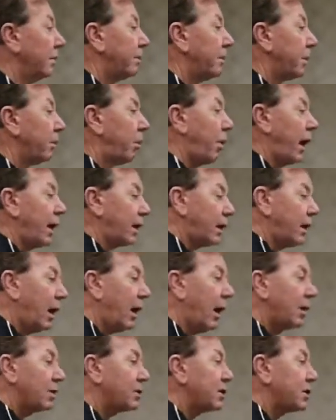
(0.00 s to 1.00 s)
But what
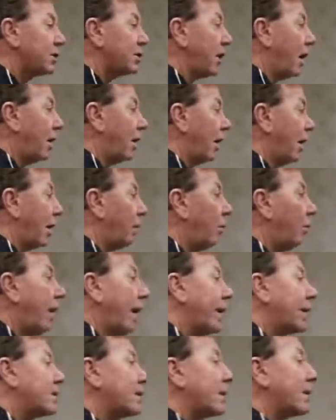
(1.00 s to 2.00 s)
causes all that?
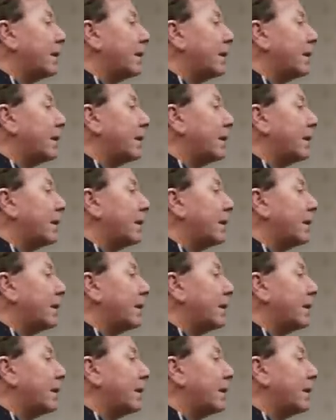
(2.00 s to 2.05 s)
Why is